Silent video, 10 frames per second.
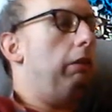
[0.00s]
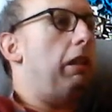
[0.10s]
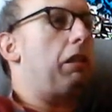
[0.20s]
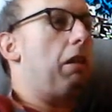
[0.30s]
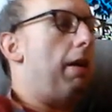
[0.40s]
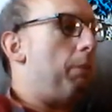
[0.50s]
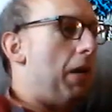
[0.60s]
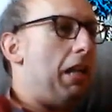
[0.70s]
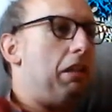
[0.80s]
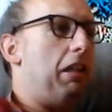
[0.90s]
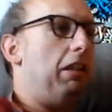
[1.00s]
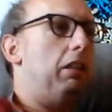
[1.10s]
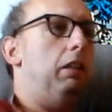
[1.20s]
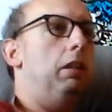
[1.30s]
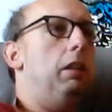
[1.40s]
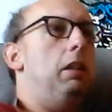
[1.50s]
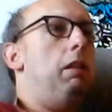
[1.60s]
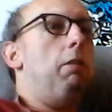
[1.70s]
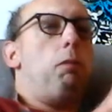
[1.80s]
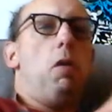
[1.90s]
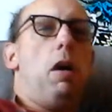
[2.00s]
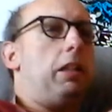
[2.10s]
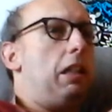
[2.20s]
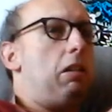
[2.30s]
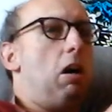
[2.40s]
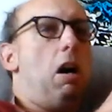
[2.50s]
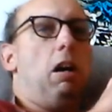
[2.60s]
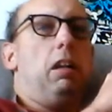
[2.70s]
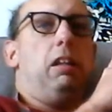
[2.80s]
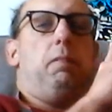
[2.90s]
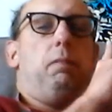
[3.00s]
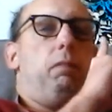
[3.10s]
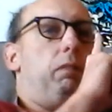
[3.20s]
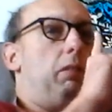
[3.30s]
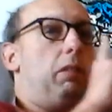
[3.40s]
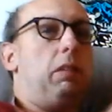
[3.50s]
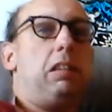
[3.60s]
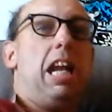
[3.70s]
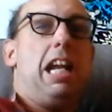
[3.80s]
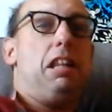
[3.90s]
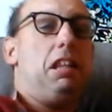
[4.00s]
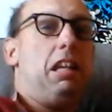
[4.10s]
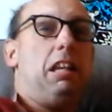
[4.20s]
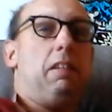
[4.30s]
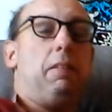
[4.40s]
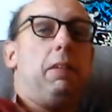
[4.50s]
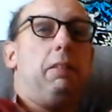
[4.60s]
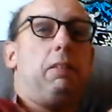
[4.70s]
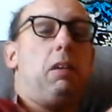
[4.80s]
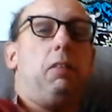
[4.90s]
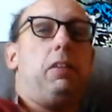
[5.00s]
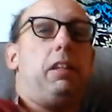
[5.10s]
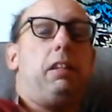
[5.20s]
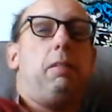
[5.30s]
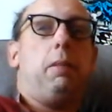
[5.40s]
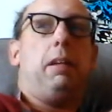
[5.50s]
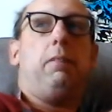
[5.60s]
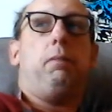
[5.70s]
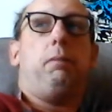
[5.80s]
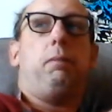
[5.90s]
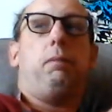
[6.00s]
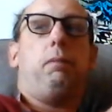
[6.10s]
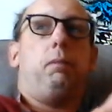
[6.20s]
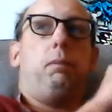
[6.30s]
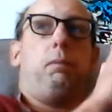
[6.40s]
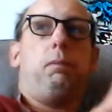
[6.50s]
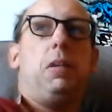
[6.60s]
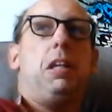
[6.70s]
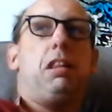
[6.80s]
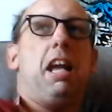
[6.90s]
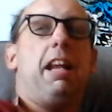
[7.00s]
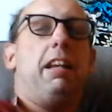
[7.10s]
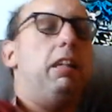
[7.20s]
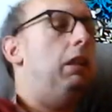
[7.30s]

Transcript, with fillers: looks amazing. Funky Kong, Daisy, I mean Toad, uh, Pete said